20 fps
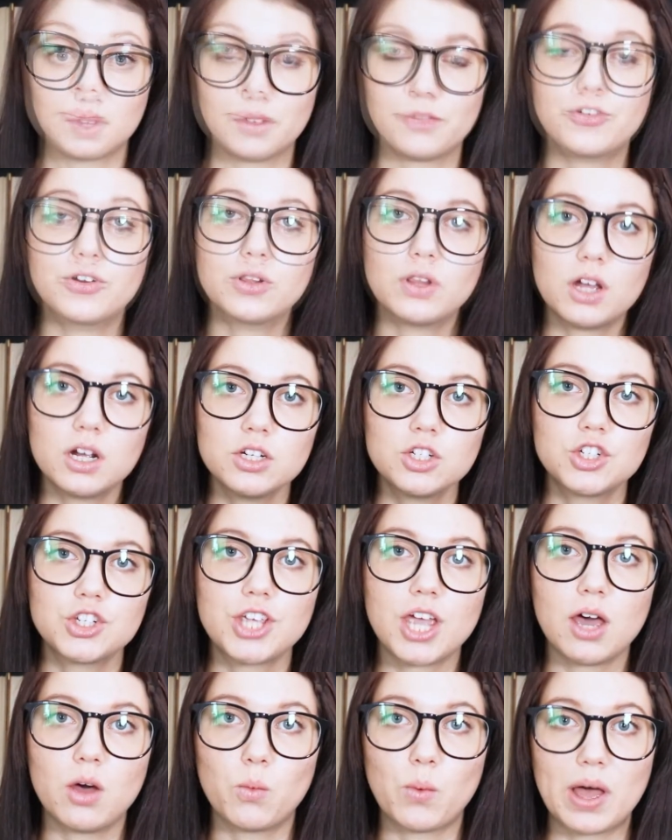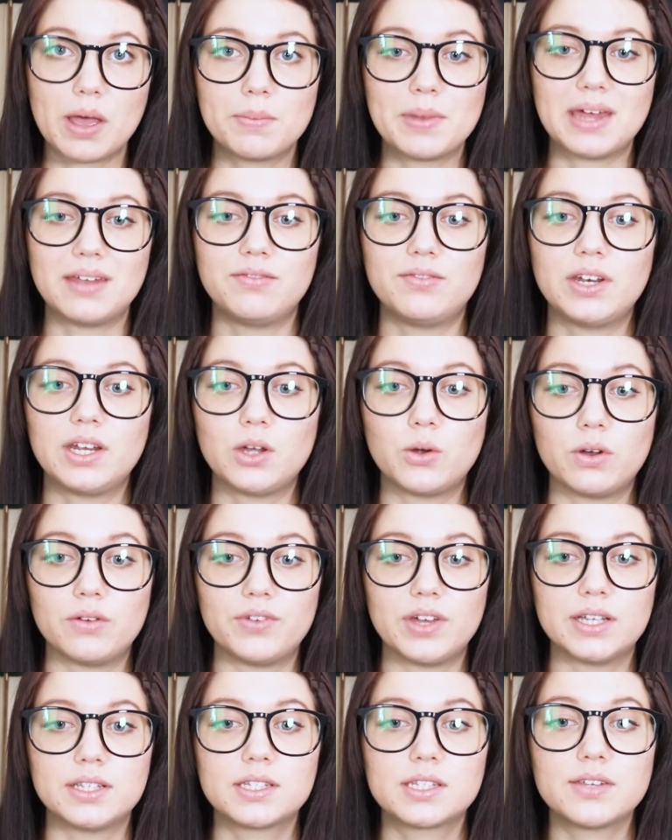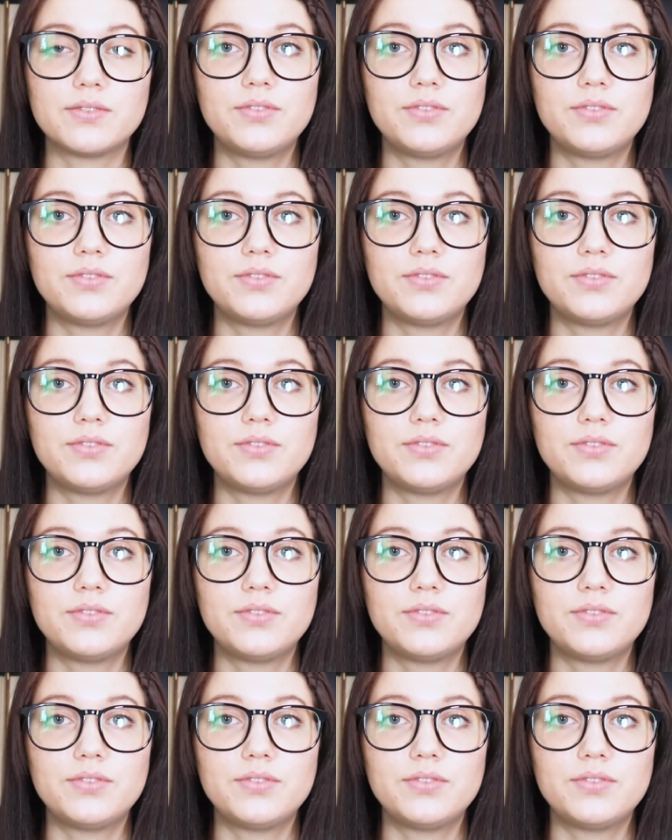For large-scale web and video events,